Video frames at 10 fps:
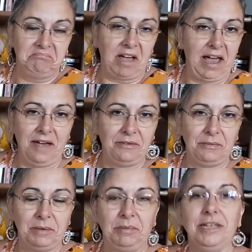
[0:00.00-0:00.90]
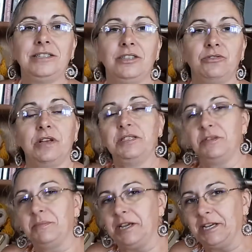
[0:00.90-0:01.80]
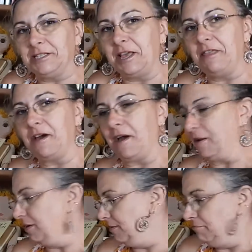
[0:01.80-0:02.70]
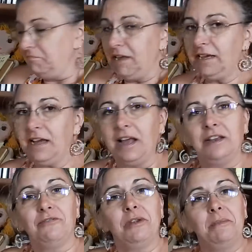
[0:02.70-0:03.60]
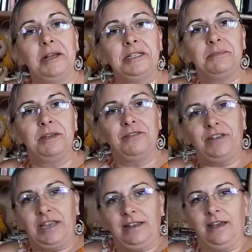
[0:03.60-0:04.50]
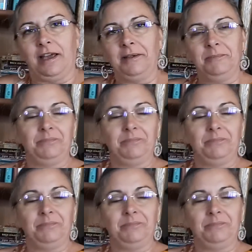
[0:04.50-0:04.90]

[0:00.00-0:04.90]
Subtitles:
I haven't replaced the dresser because I thought, that kind of reminds me of Kenai.